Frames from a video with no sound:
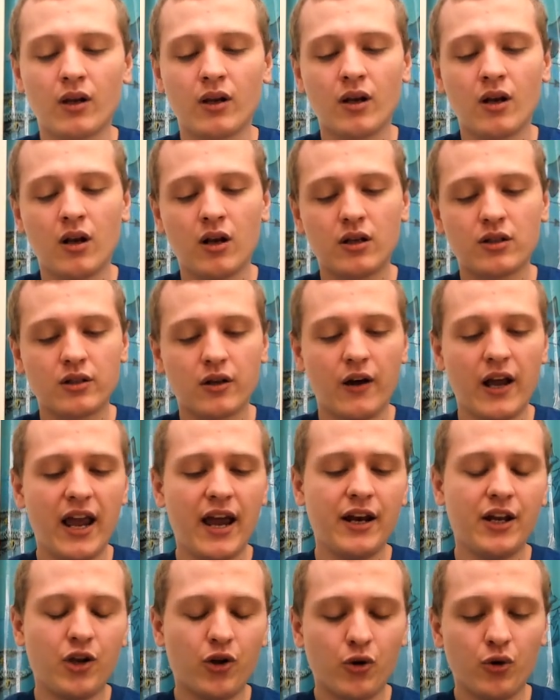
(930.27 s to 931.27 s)
So
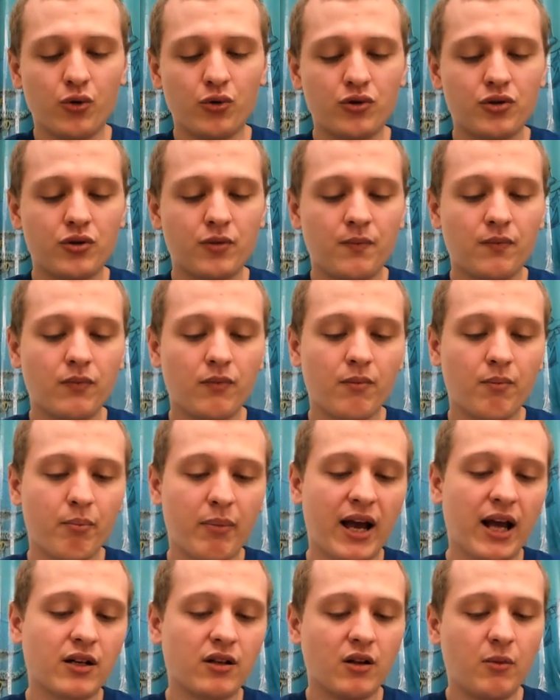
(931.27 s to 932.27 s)
anywhows, back
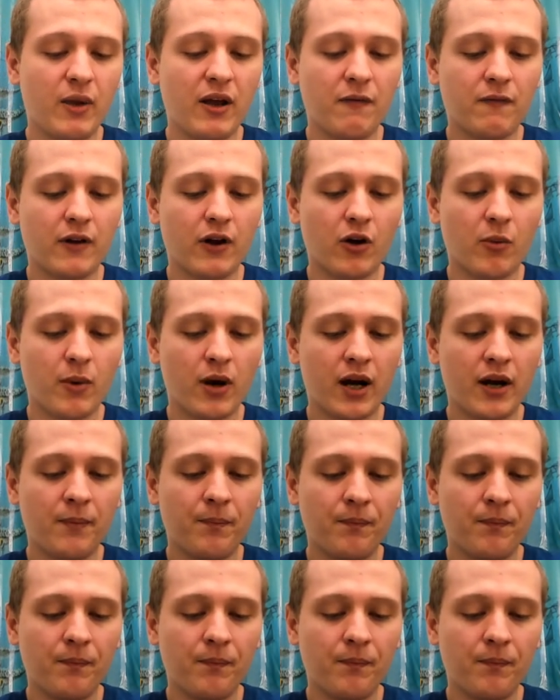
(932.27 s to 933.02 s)
to the Mayflower mod.